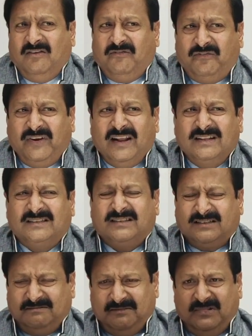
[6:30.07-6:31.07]

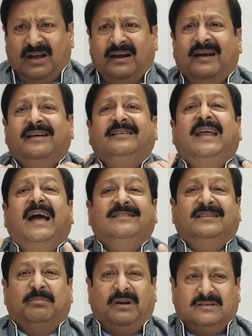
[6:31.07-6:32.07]
feels the
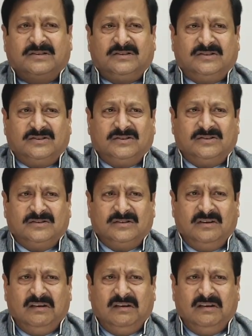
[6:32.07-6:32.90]
intangibles,